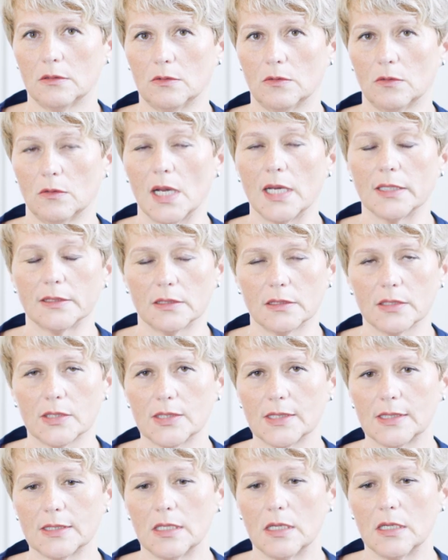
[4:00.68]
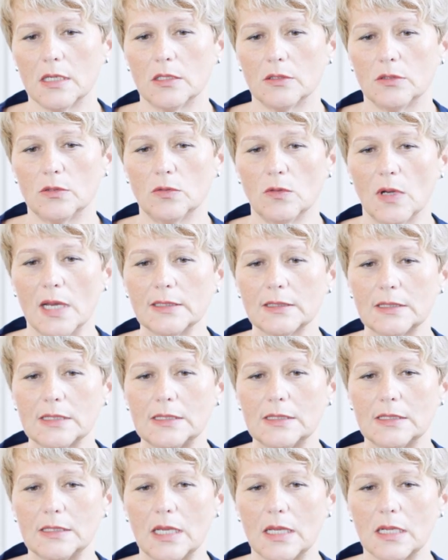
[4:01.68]
to others, to
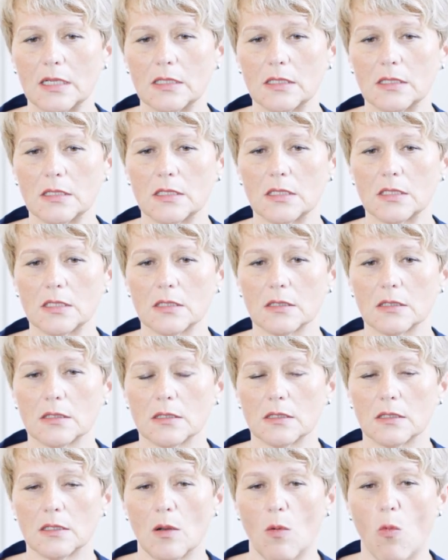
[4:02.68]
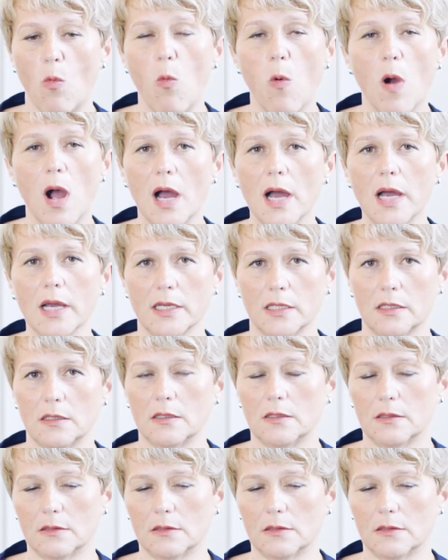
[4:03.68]
understand why